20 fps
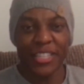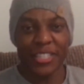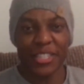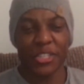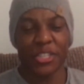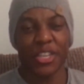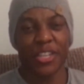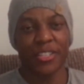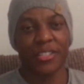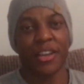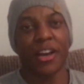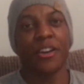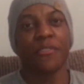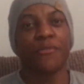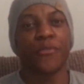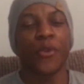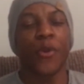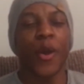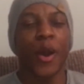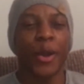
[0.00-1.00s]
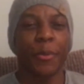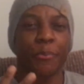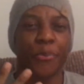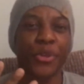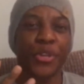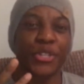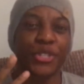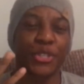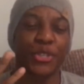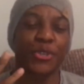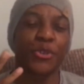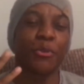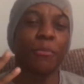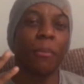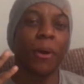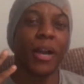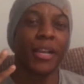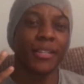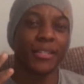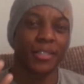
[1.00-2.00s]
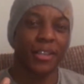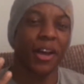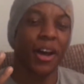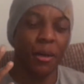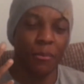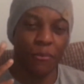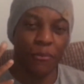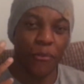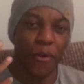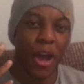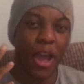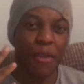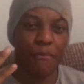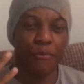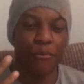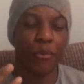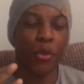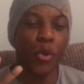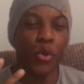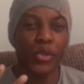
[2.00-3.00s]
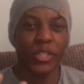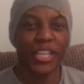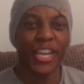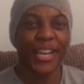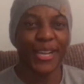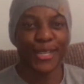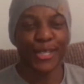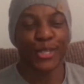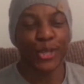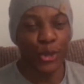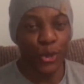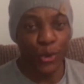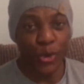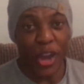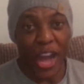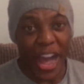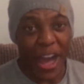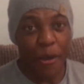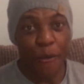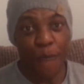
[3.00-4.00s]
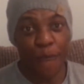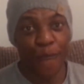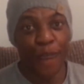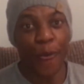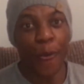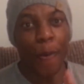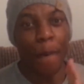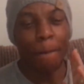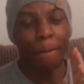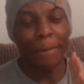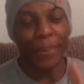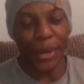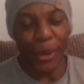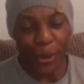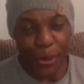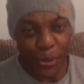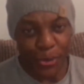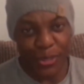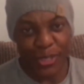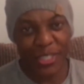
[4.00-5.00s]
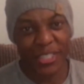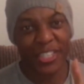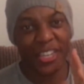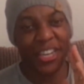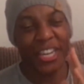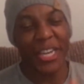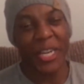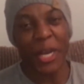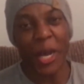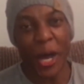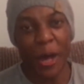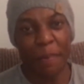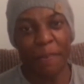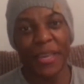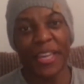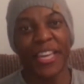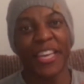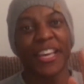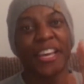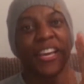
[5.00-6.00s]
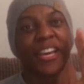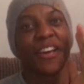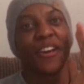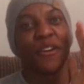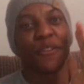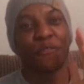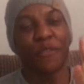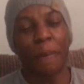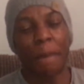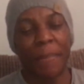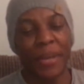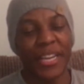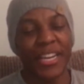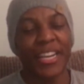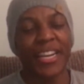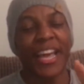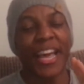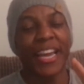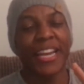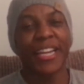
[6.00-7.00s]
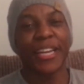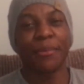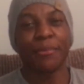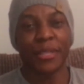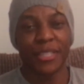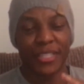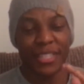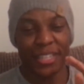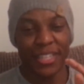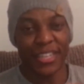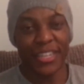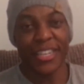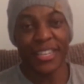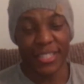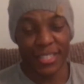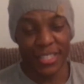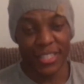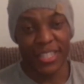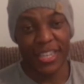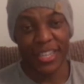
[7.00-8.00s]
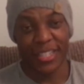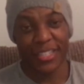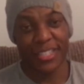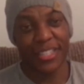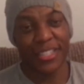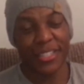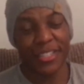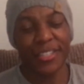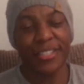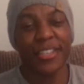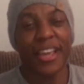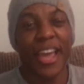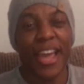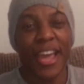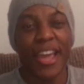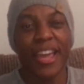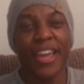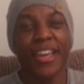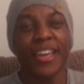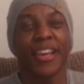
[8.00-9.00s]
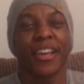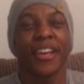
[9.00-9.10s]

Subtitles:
and gents, I thought I'd bring to you my top 5 rogue decks to look out for post Konami Forbidden and Limited list. Yes, this is a